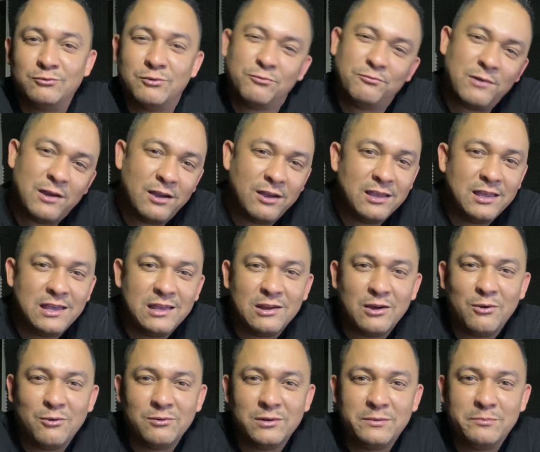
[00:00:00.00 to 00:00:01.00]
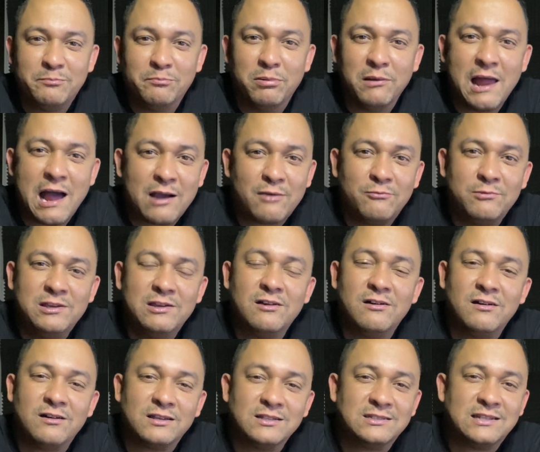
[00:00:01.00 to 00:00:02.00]
Around here, the only block we
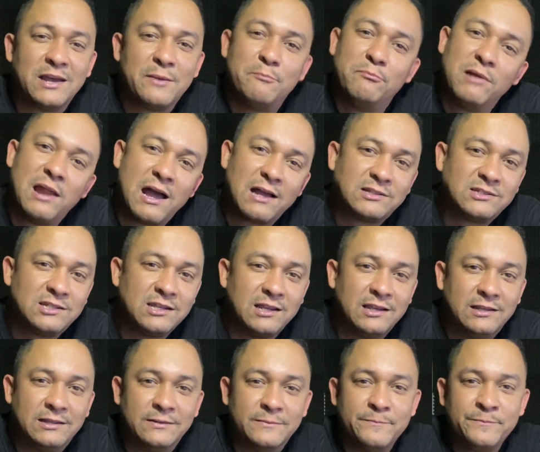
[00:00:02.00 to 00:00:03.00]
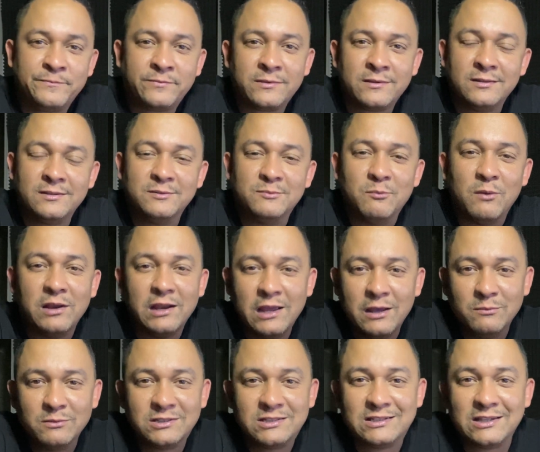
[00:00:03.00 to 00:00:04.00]
hug is that blockchain. My
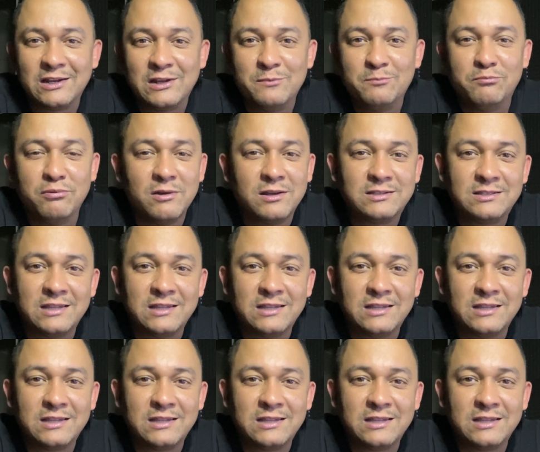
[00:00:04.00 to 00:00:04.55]
name is Sonny Brix,